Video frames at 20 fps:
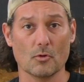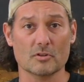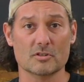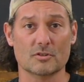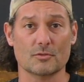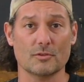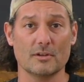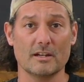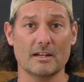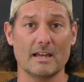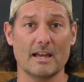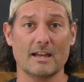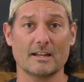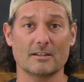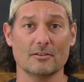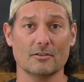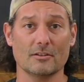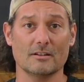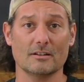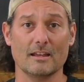screen
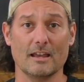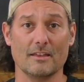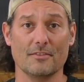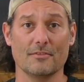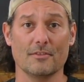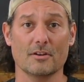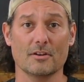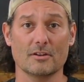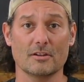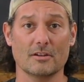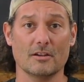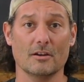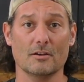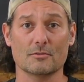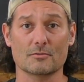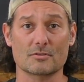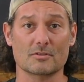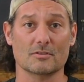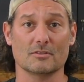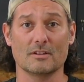accurate, and there you
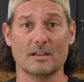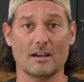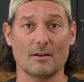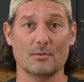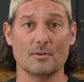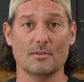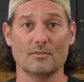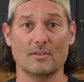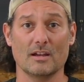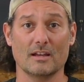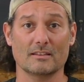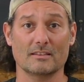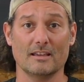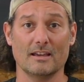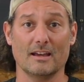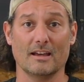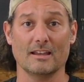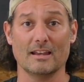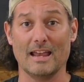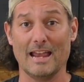go. So now we've got
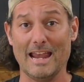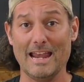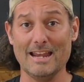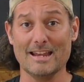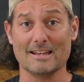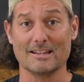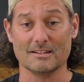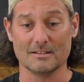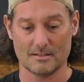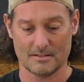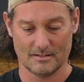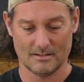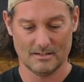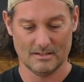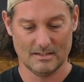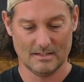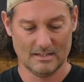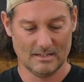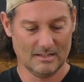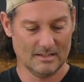that. And
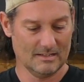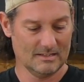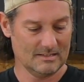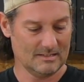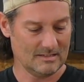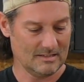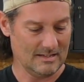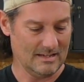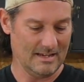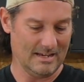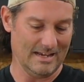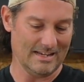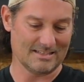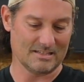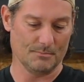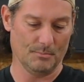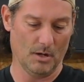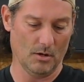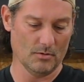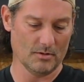as
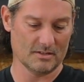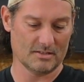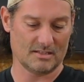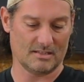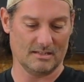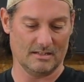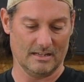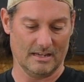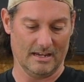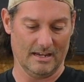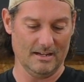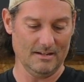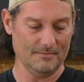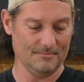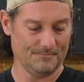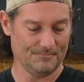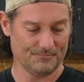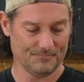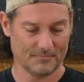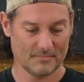a bonus today,
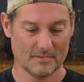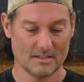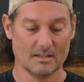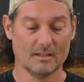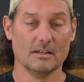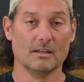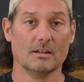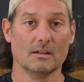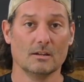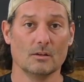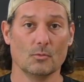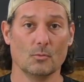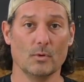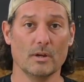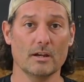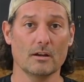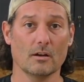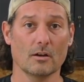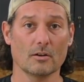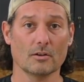
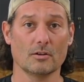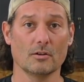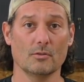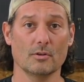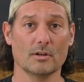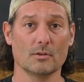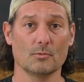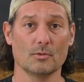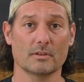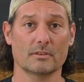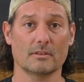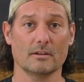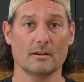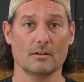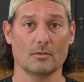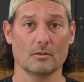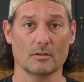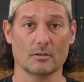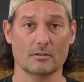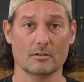we are going with
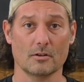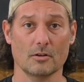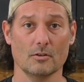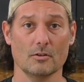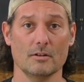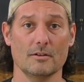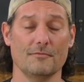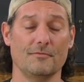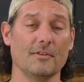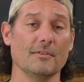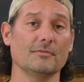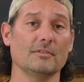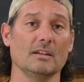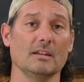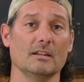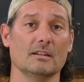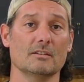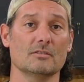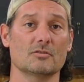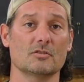our current
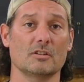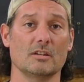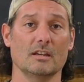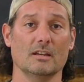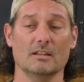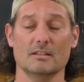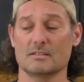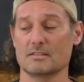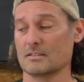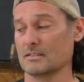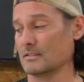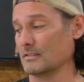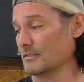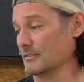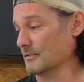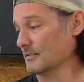15-inch kits.